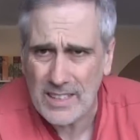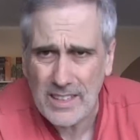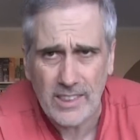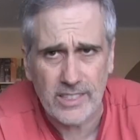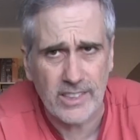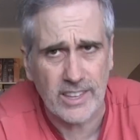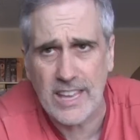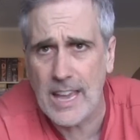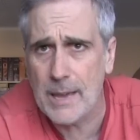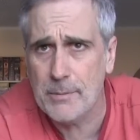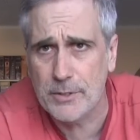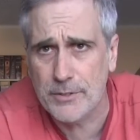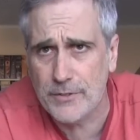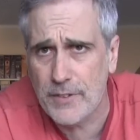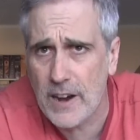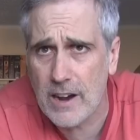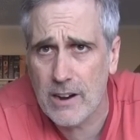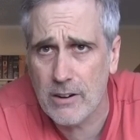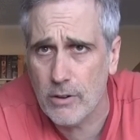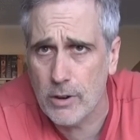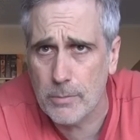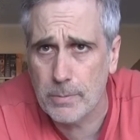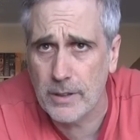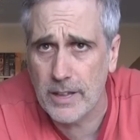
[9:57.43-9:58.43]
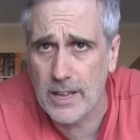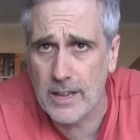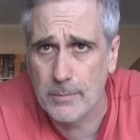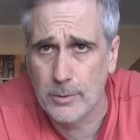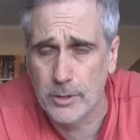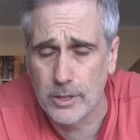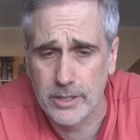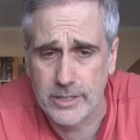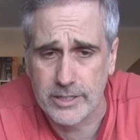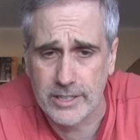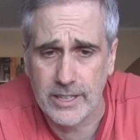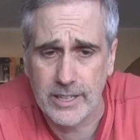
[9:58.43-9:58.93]
the game is very
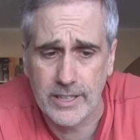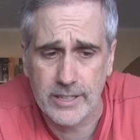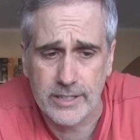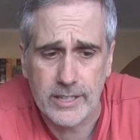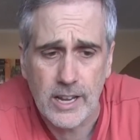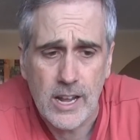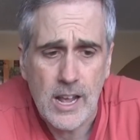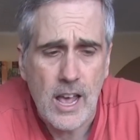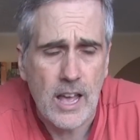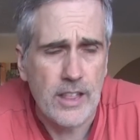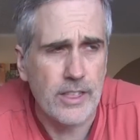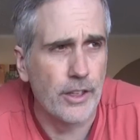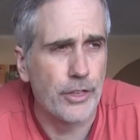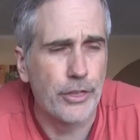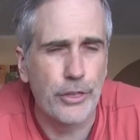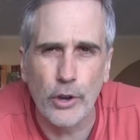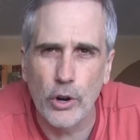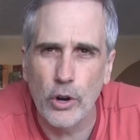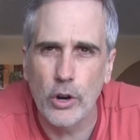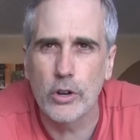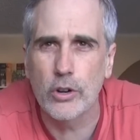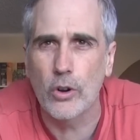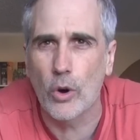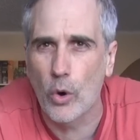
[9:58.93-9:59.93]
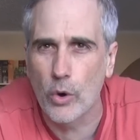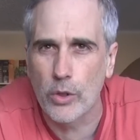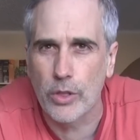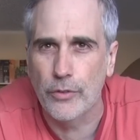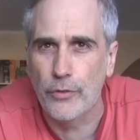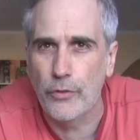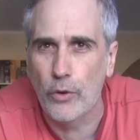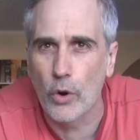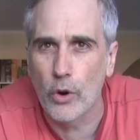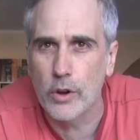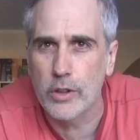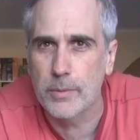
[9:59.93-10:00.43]
replayable as is. The third or the
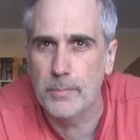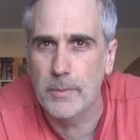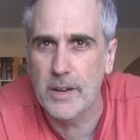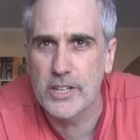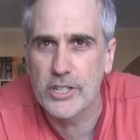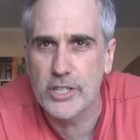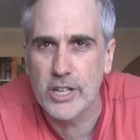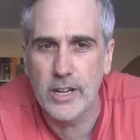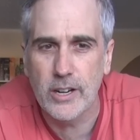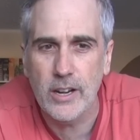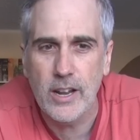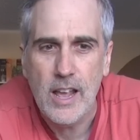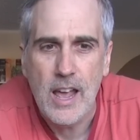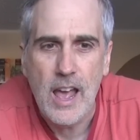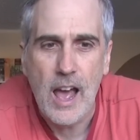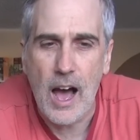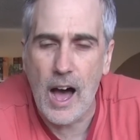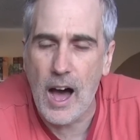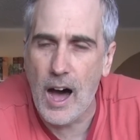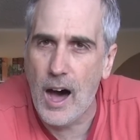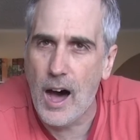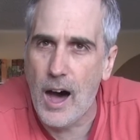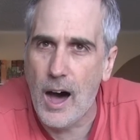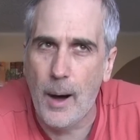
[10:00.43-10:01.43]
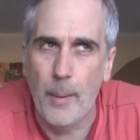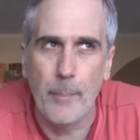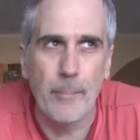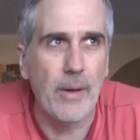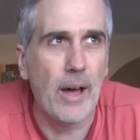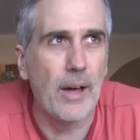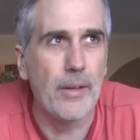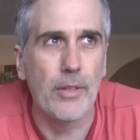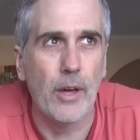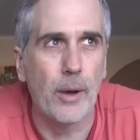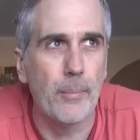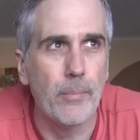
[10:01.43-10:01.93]
fourth mission,
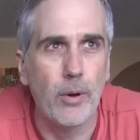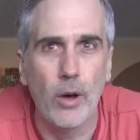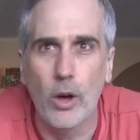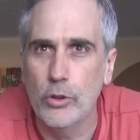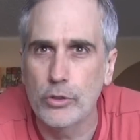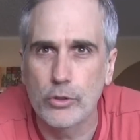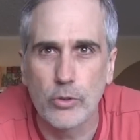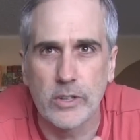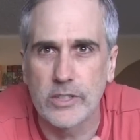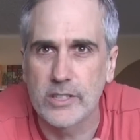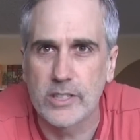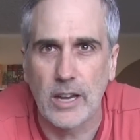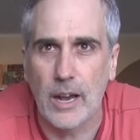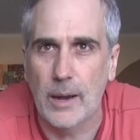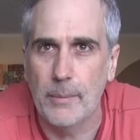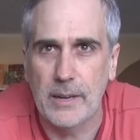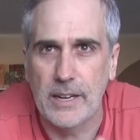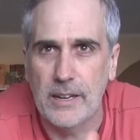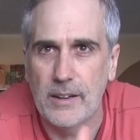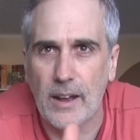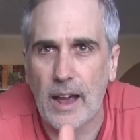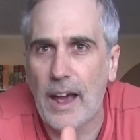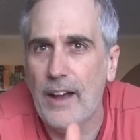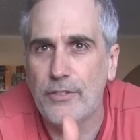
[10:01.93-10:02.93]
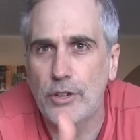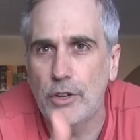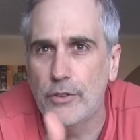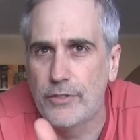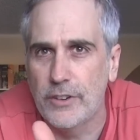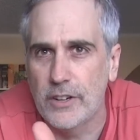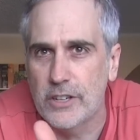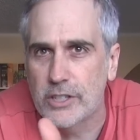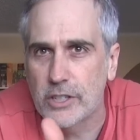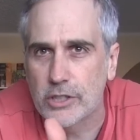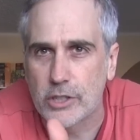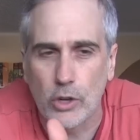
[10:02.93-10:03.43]
those ones, I mean, after you
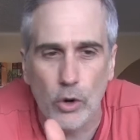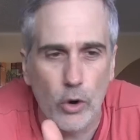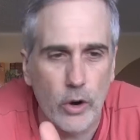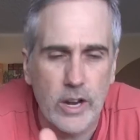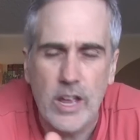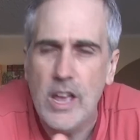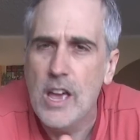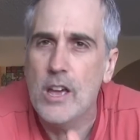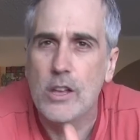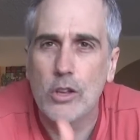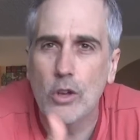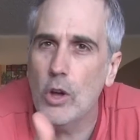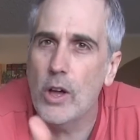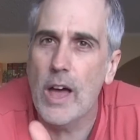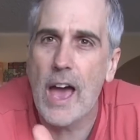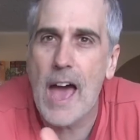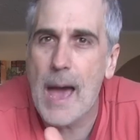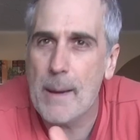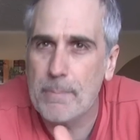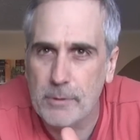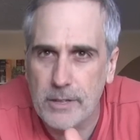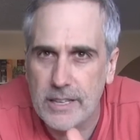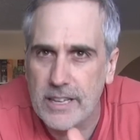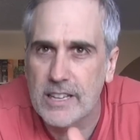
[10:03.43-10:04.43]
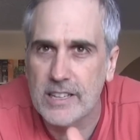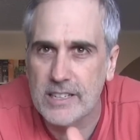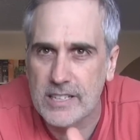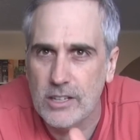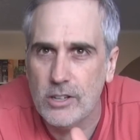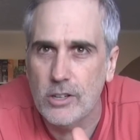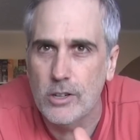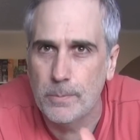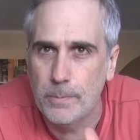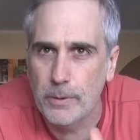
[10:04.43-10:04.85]
finish the story, you'll happily continue to